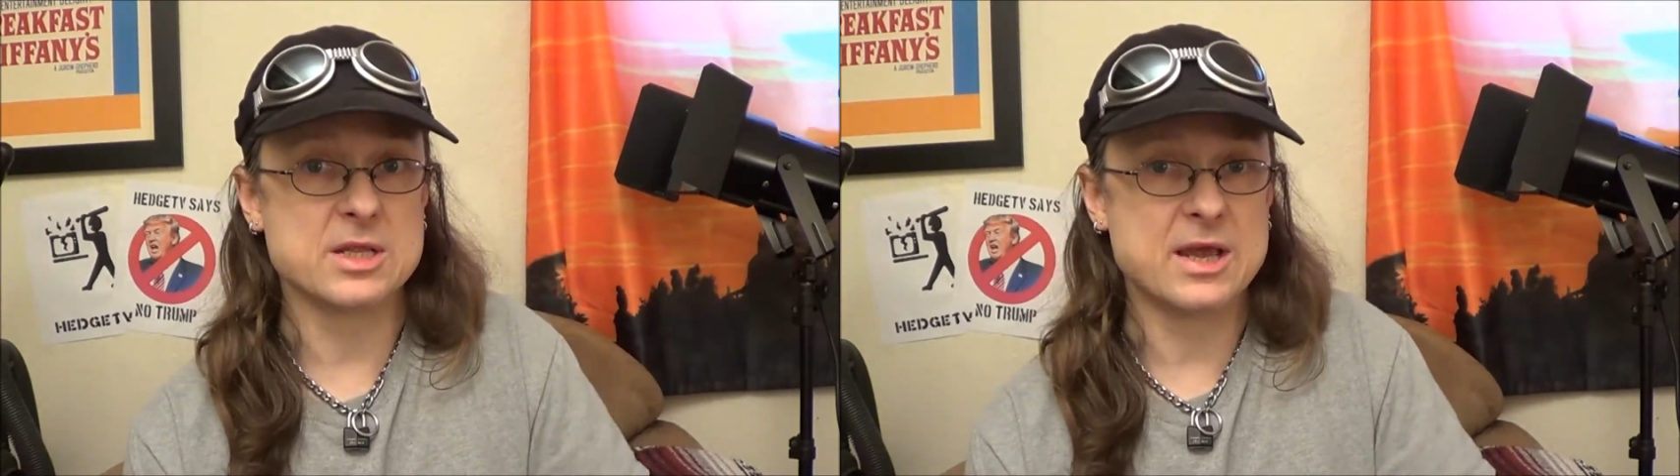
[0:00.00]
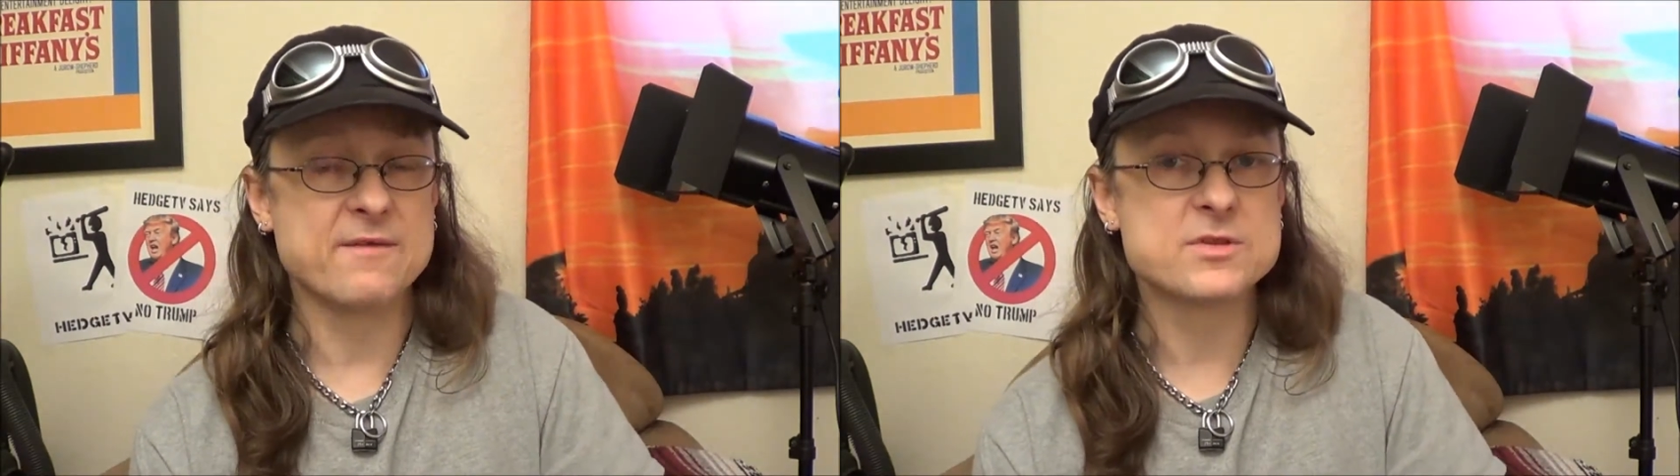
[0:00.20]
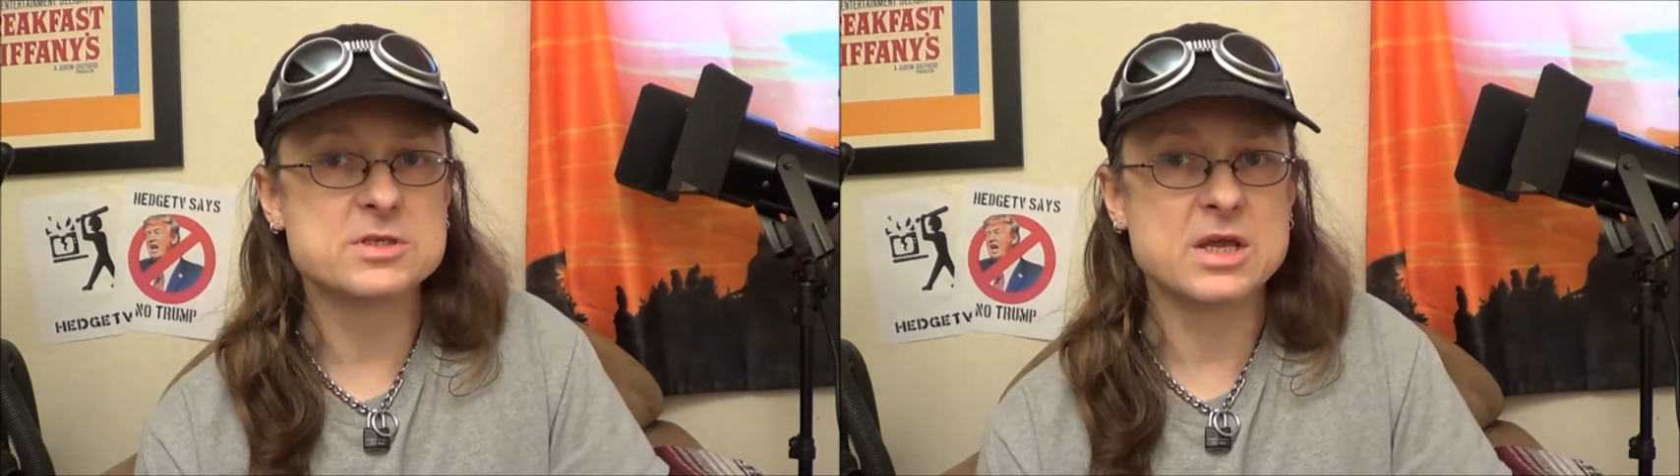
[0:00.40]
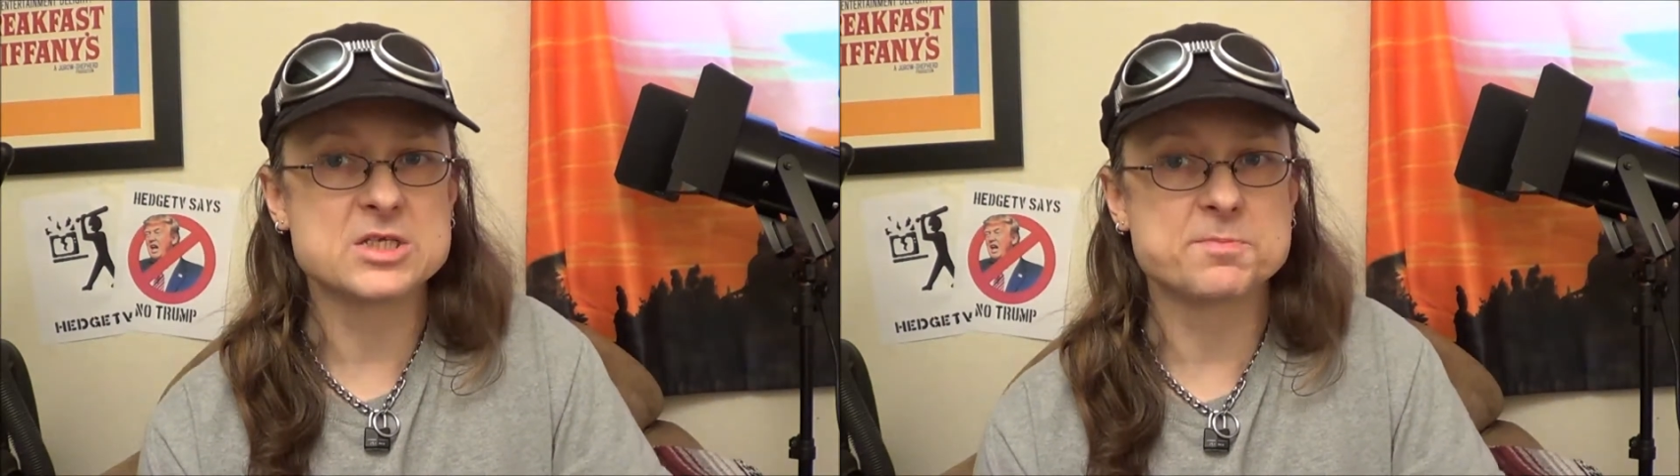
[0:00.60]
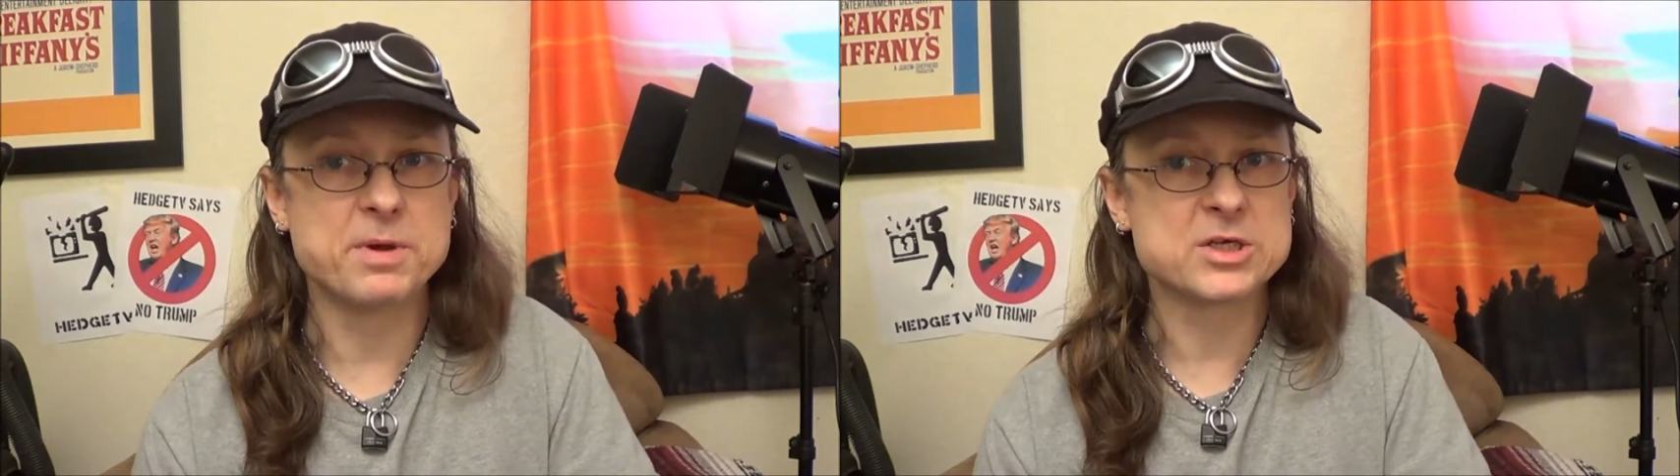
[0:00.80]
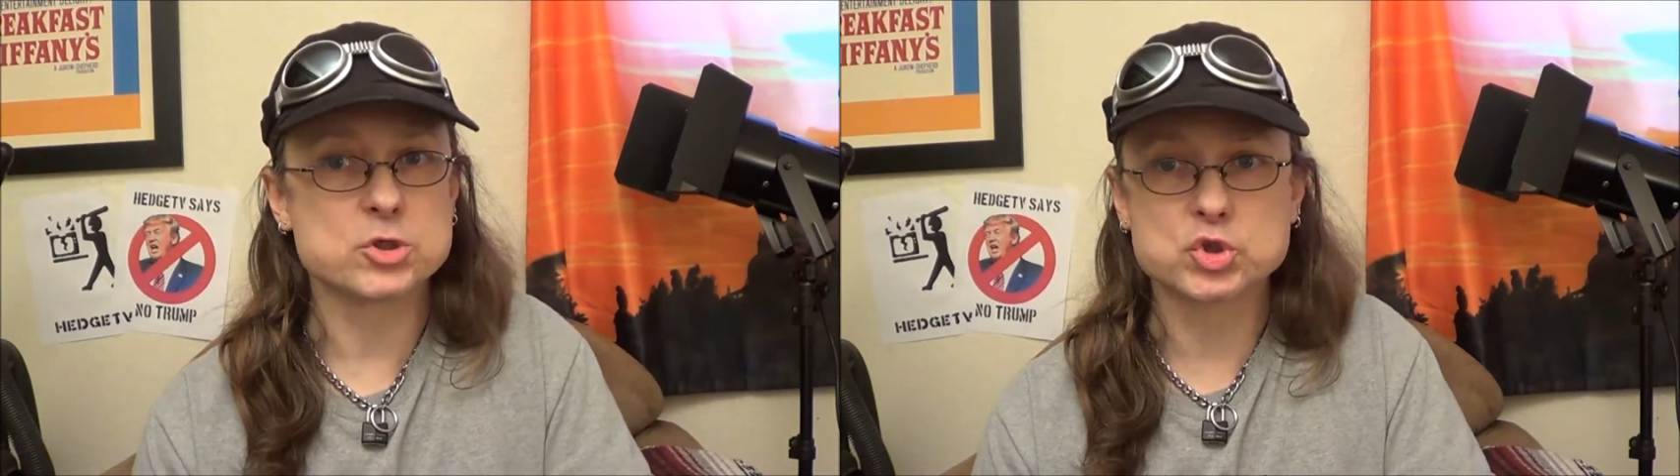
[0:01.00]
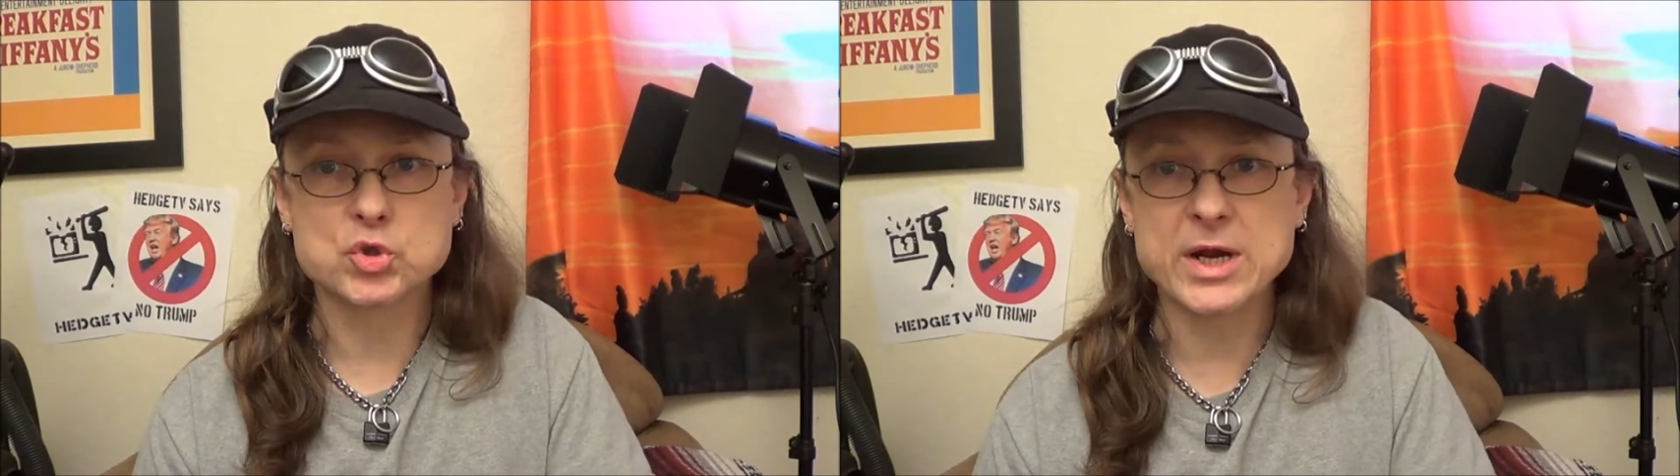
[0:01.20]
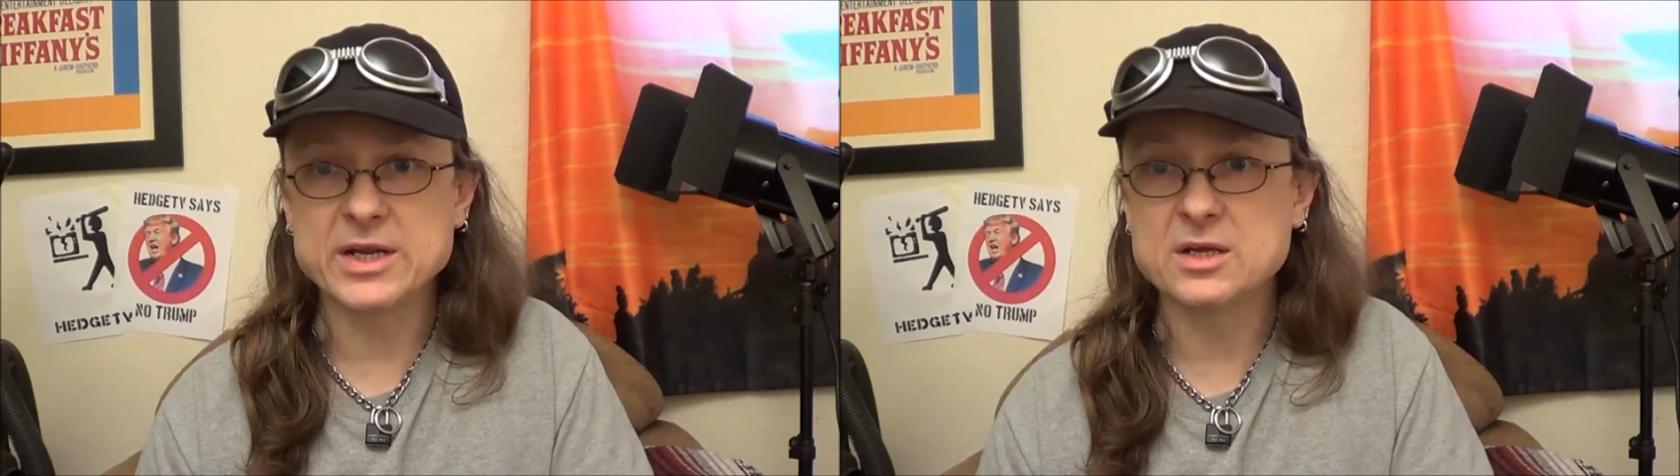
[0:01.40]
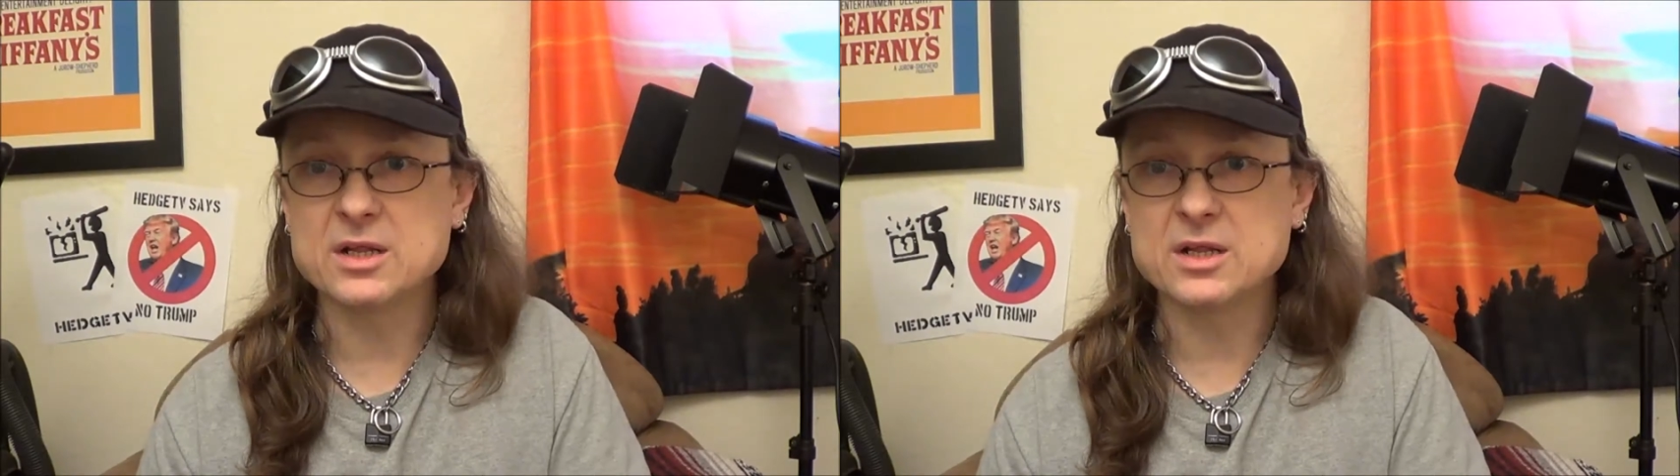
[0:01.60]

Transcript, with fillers: They have to take special training